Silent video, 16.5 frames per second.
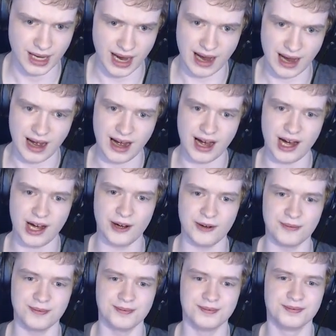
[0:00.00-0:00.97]

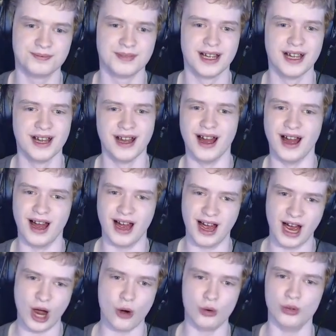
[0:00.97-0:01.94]
Um.
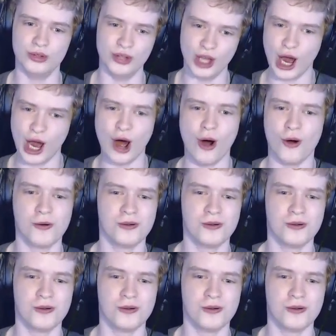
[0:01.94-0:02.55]
Oh no.